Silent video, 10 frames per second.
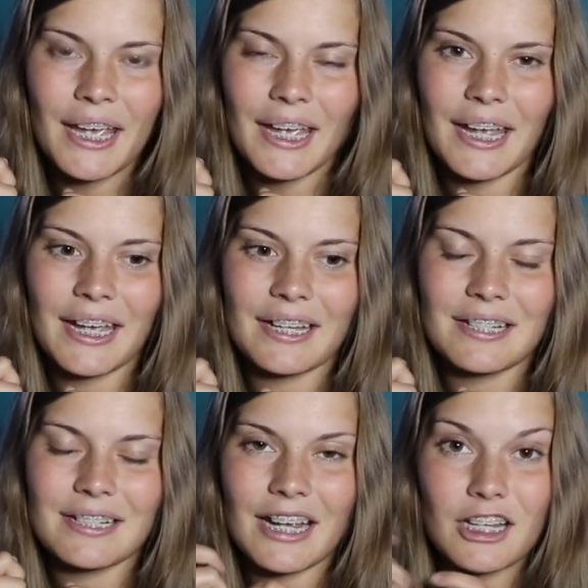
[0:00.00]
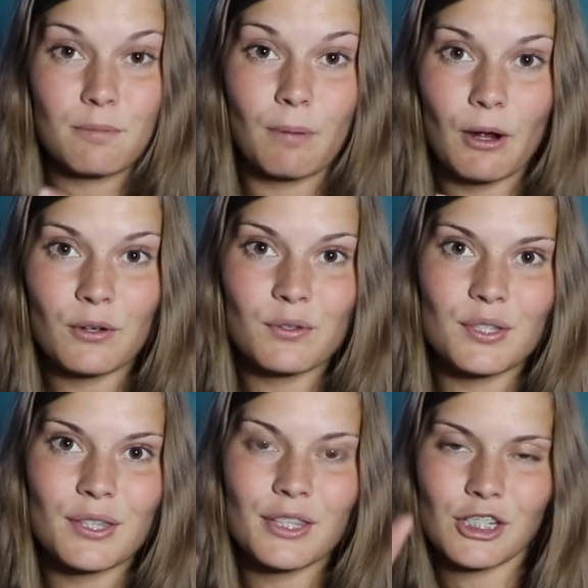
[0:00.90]
and
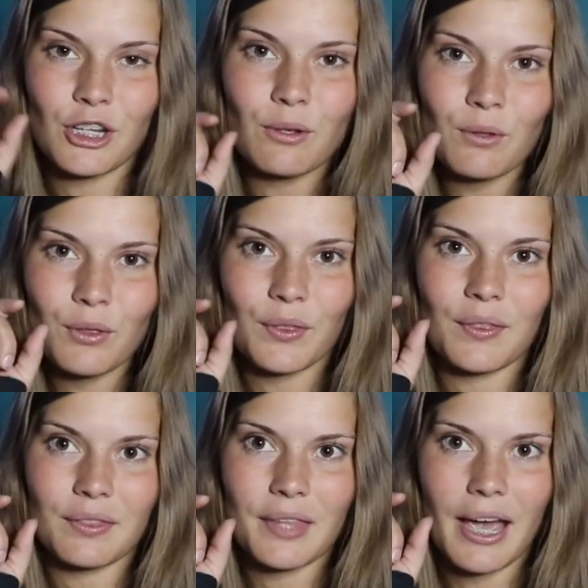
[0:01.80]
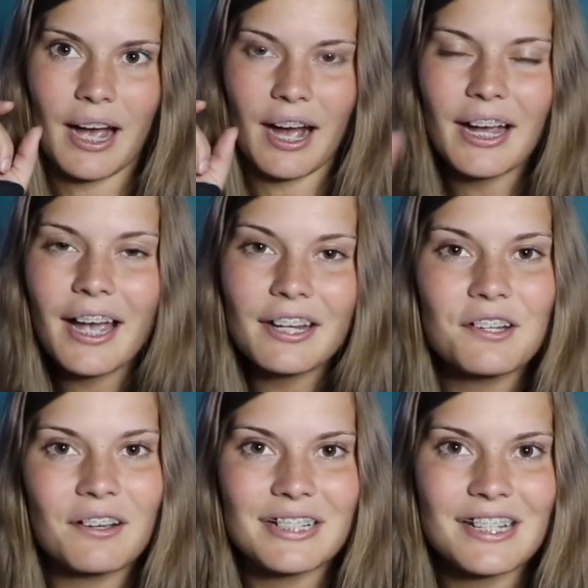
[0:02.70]
expose the tooth that I had
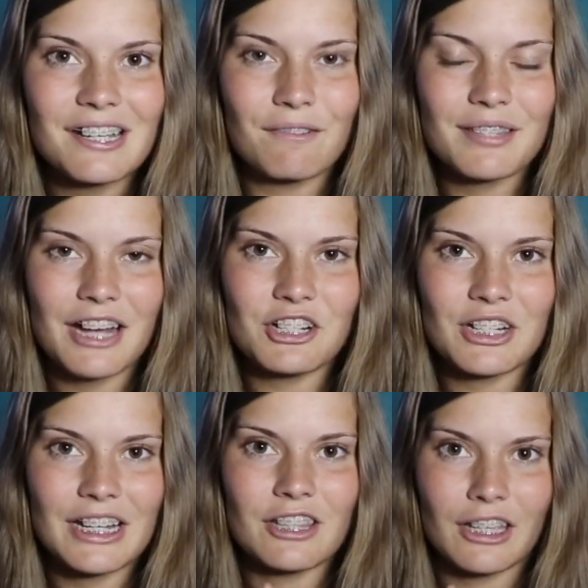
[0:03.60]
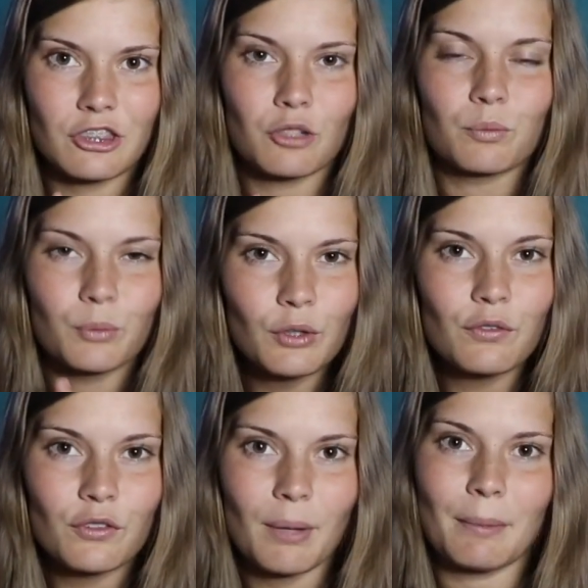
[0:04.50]
no idea it was actually in like the
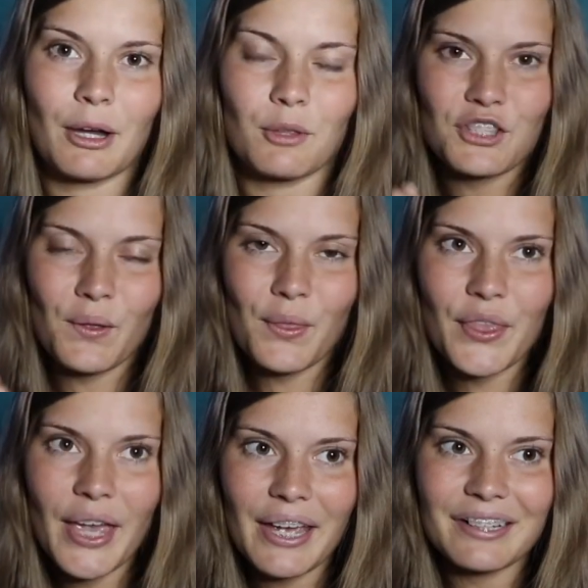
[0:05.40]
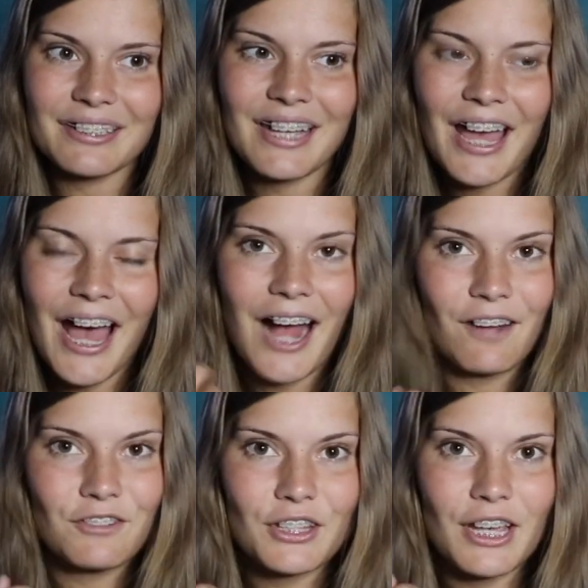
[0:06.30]
roof of my mouth. So then
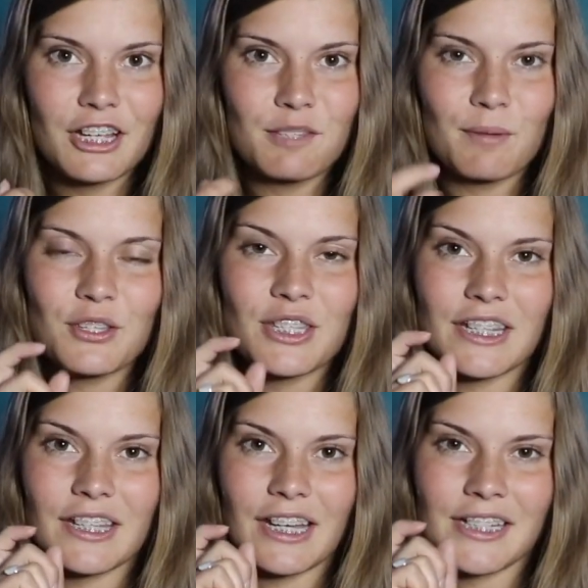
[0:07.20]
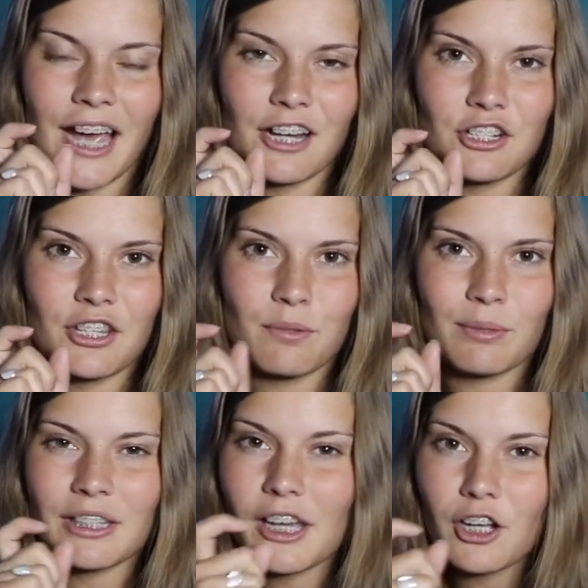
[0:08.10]
after they exposed it, they attached this
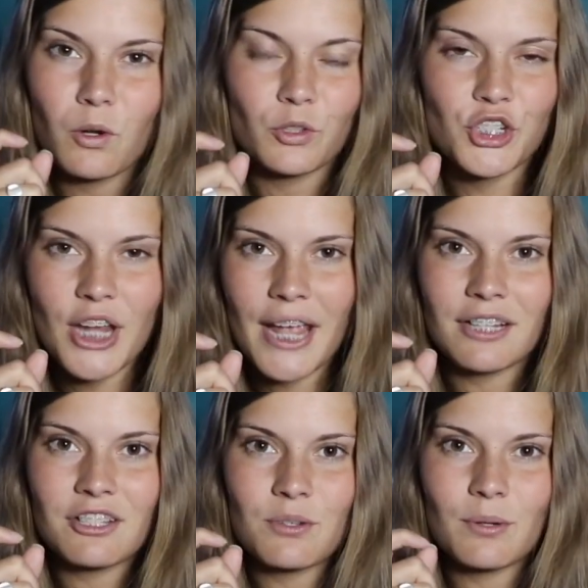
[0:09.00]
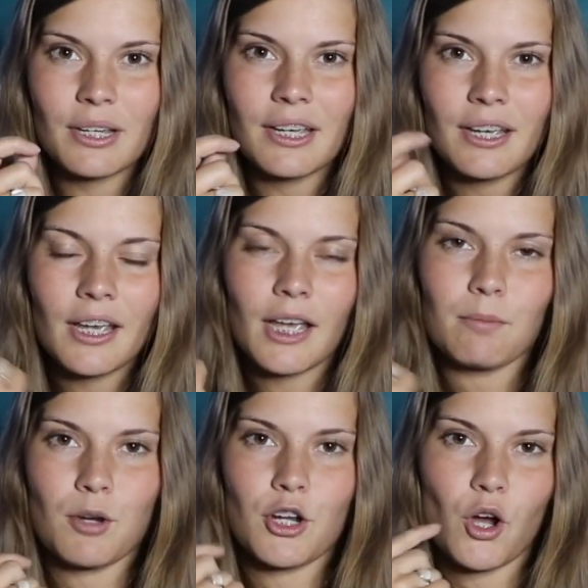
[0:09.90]
wee like gold chain to it
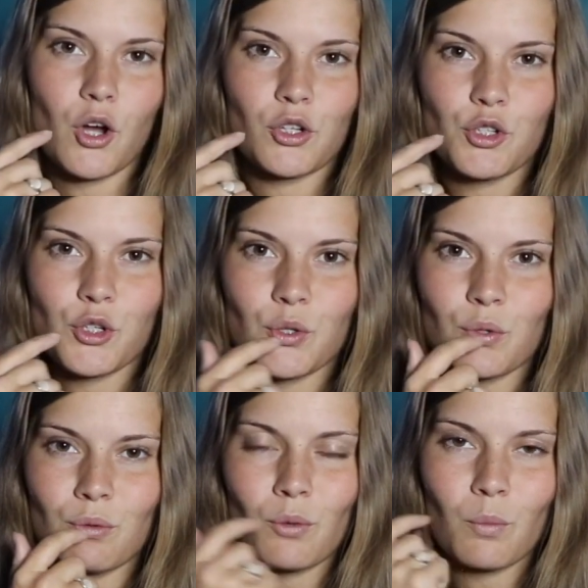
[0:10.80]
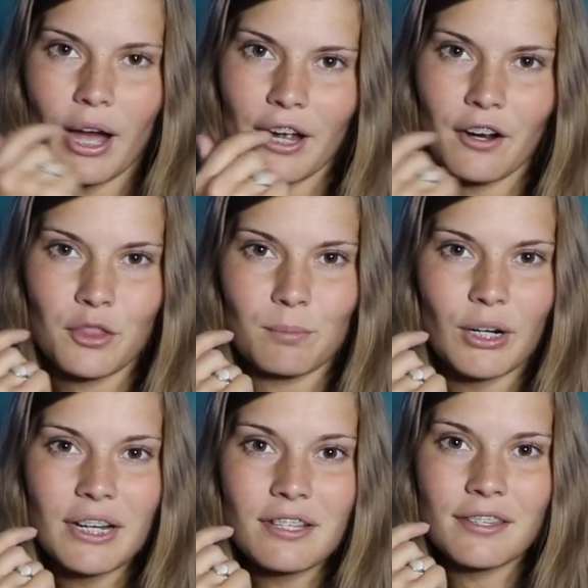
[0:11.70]
and put it onto the wire on the
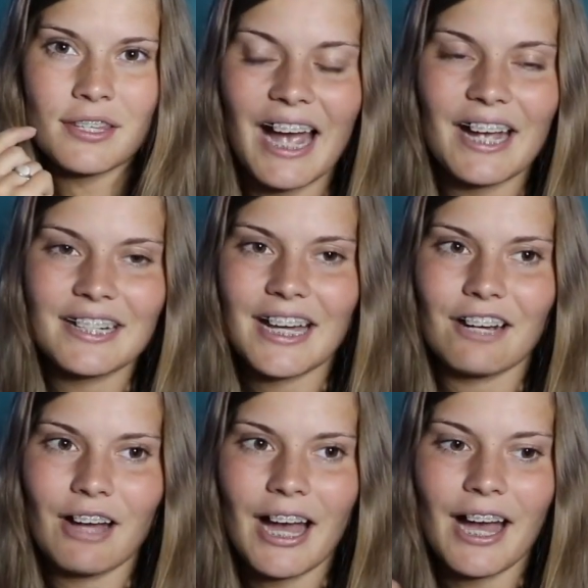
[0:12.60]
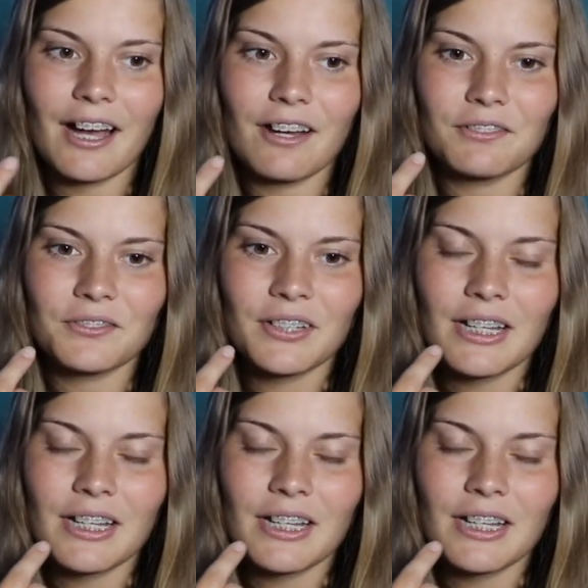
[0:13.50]
brace. I now have